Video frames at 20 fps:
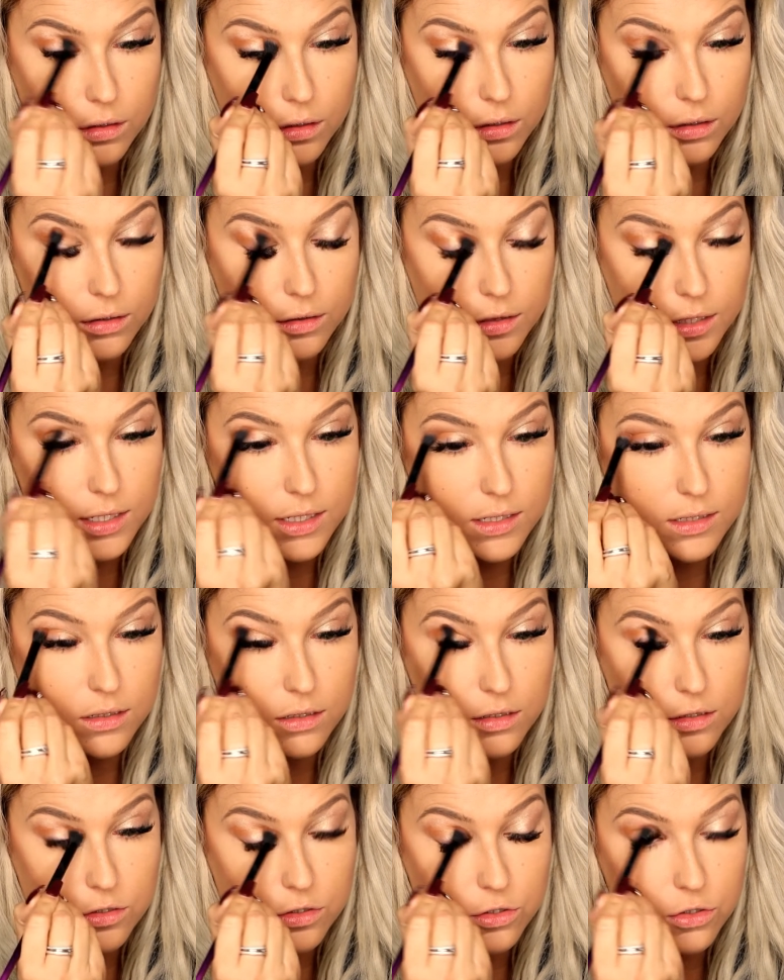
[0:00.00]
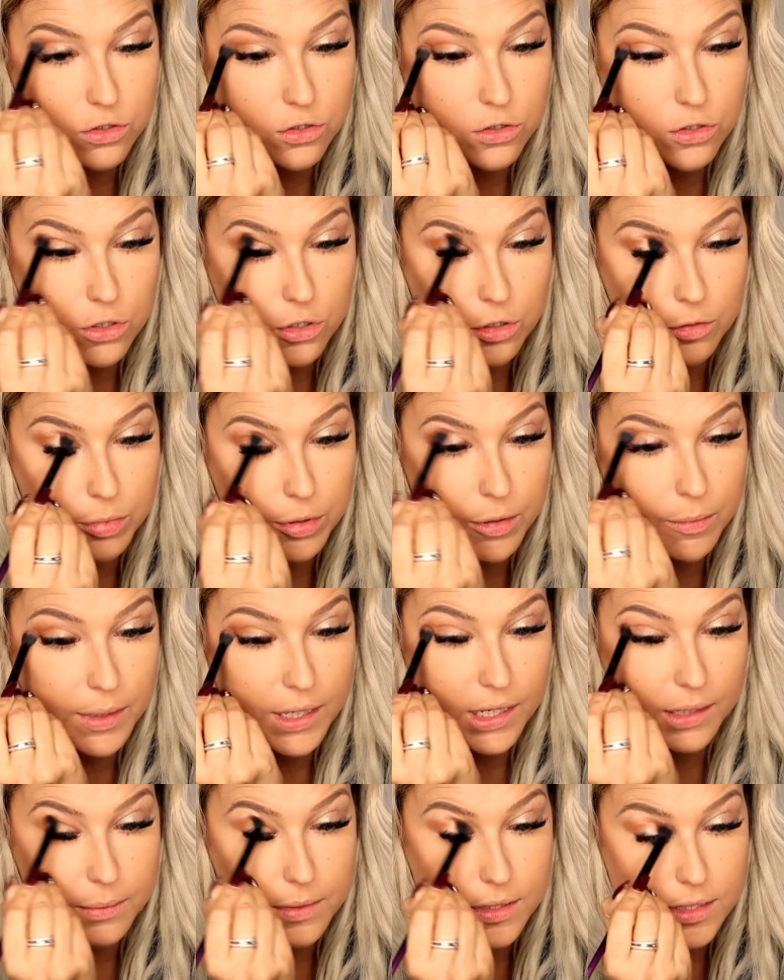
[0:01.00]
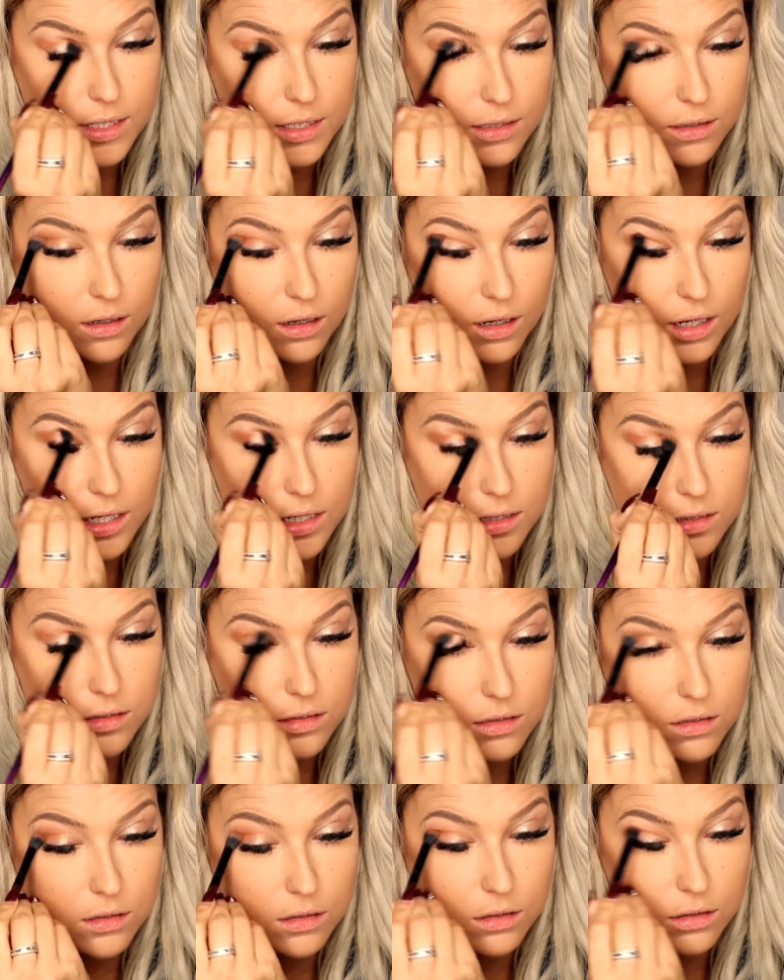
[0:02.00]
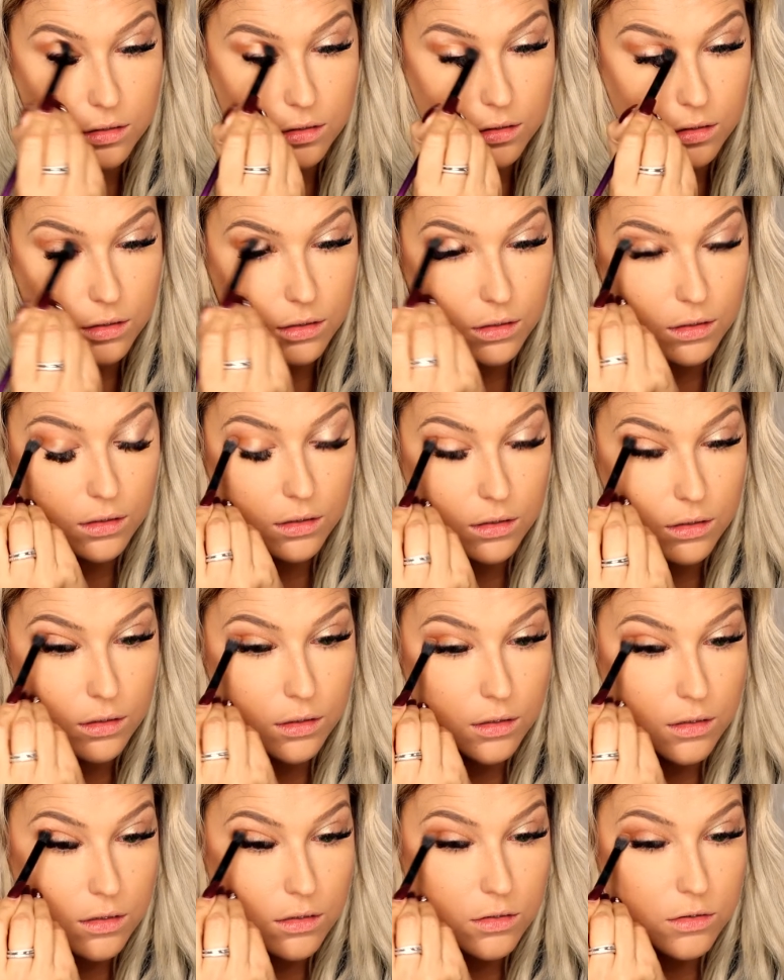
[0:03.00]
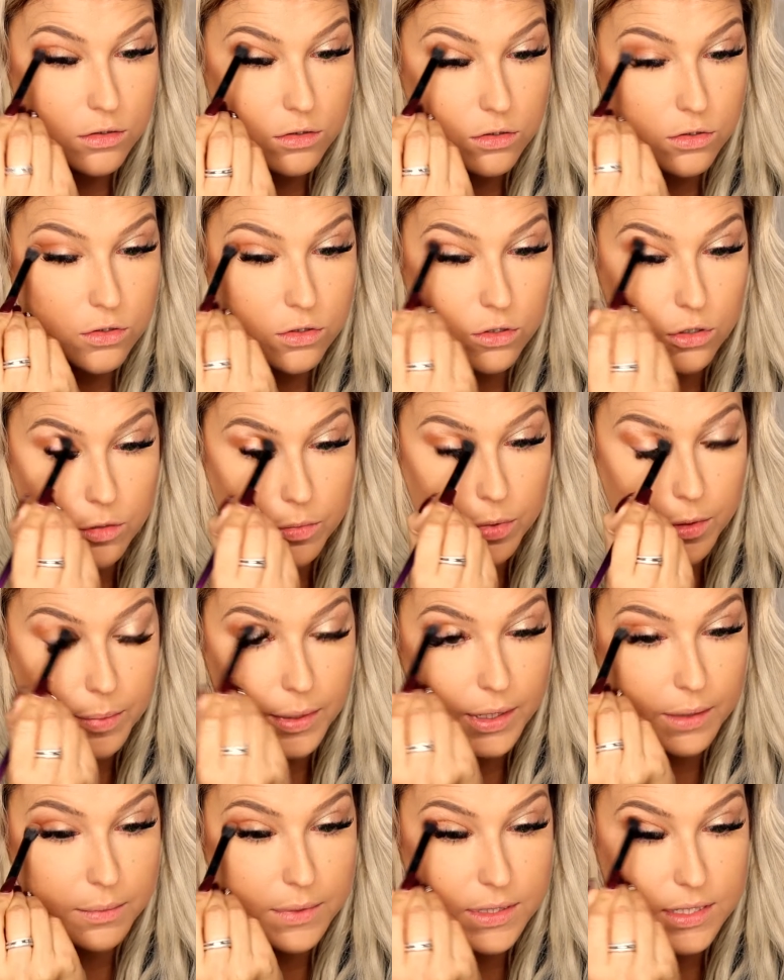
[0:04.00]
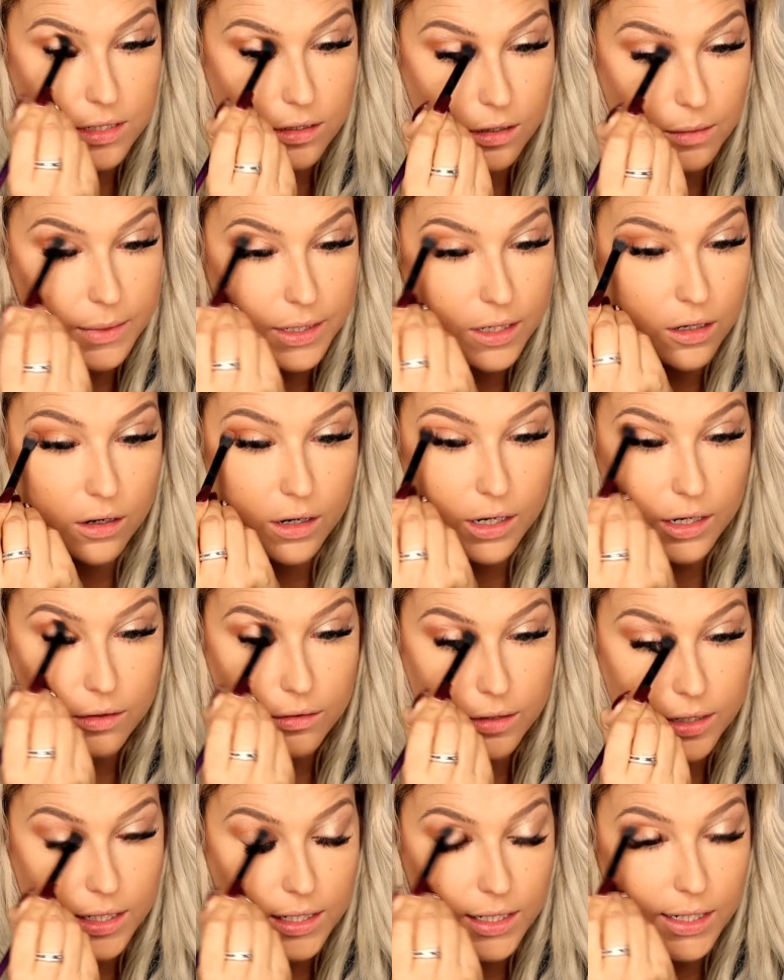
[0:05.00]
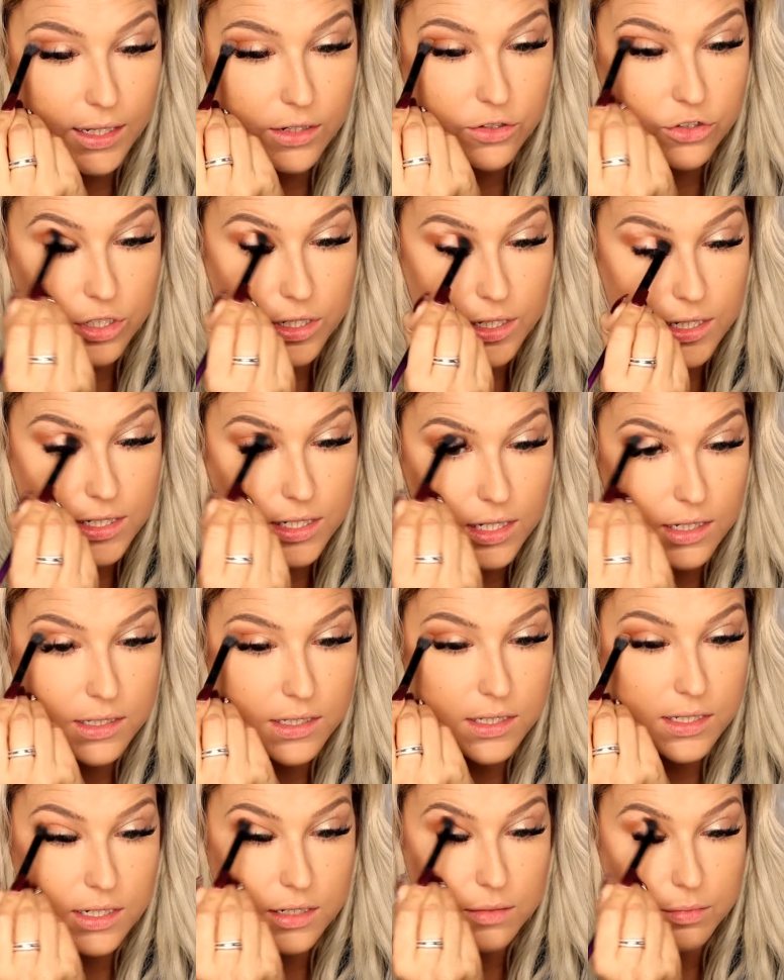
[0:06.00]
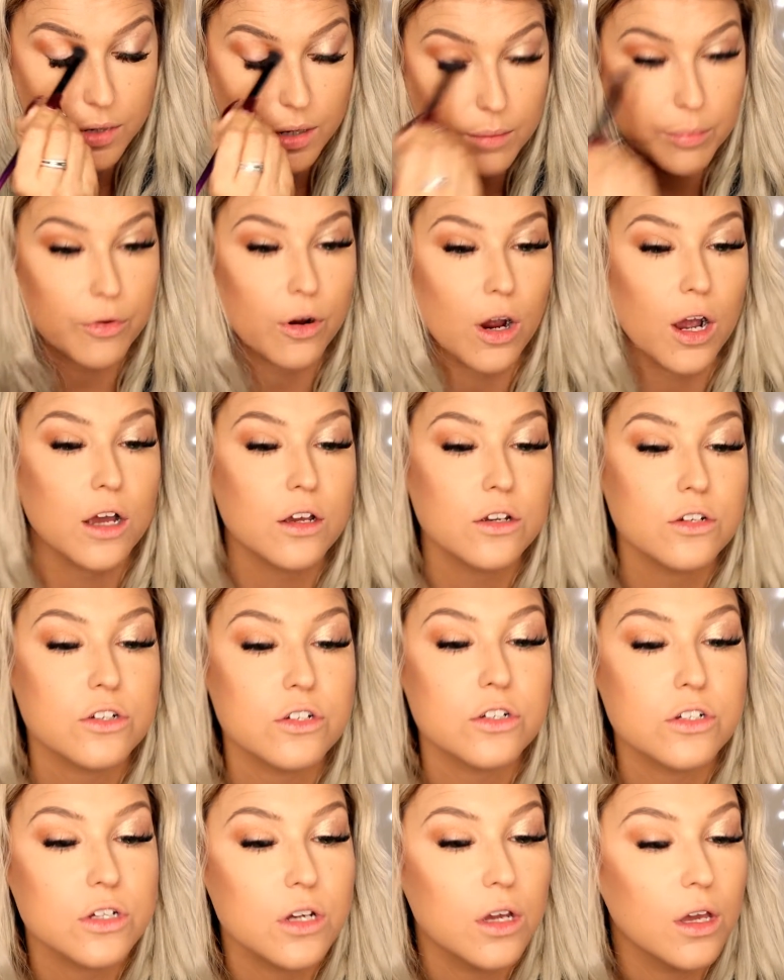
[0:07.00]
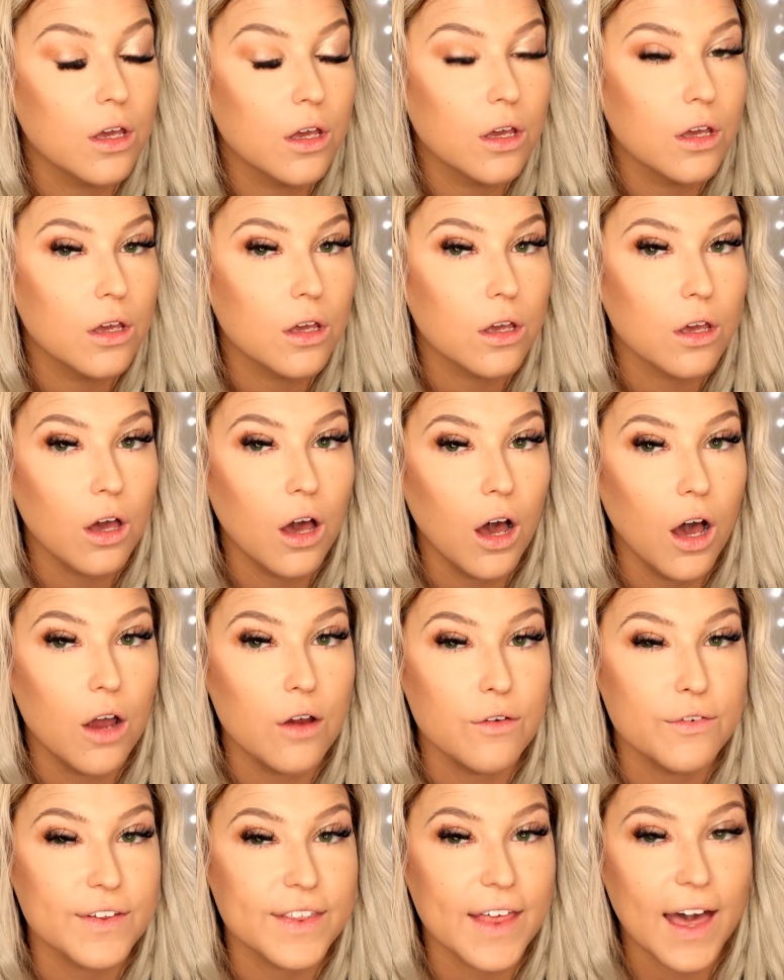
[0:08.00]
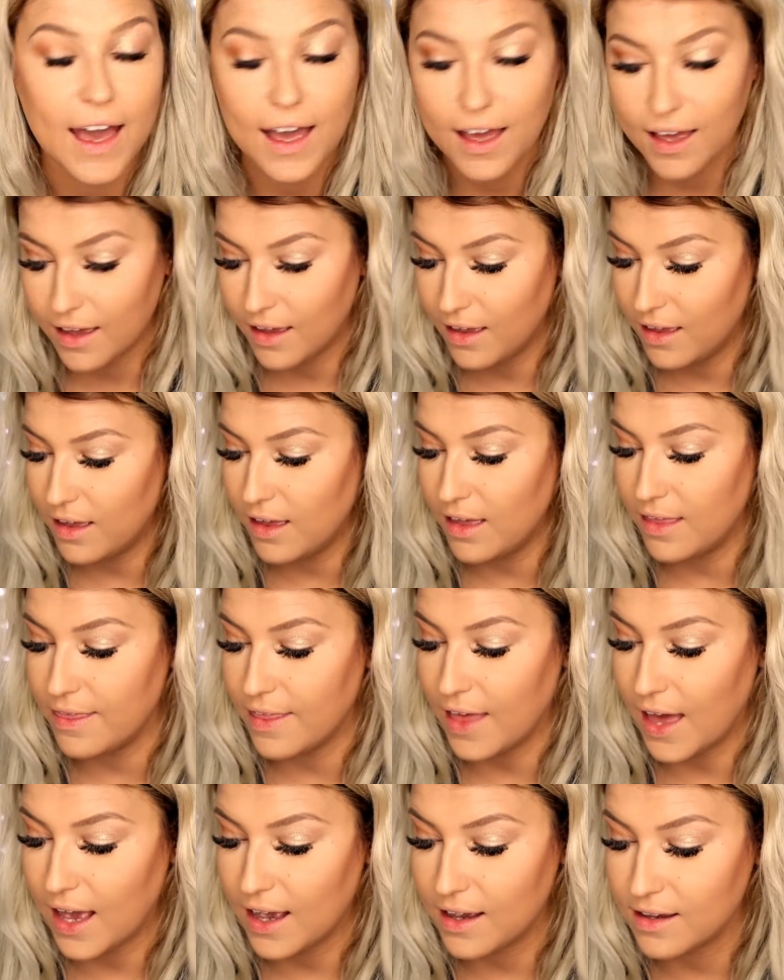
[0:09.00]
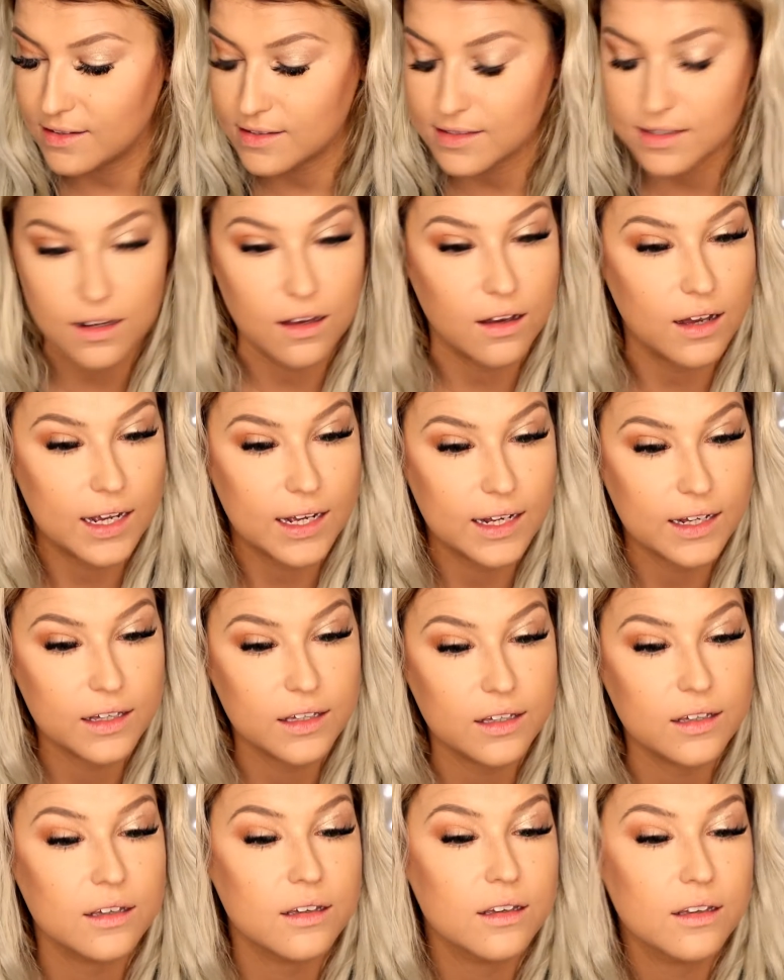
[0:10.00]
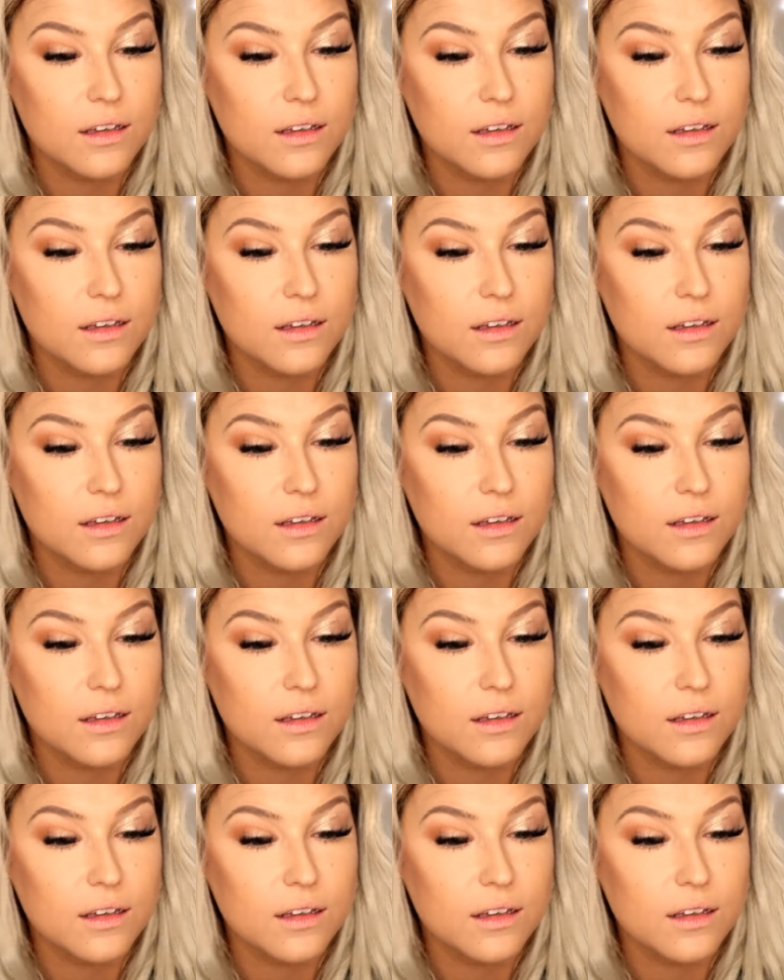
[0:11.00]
These are super pigmented, guys. Super pigmented. I mean, I only literally dusted my brush over that, and that has like,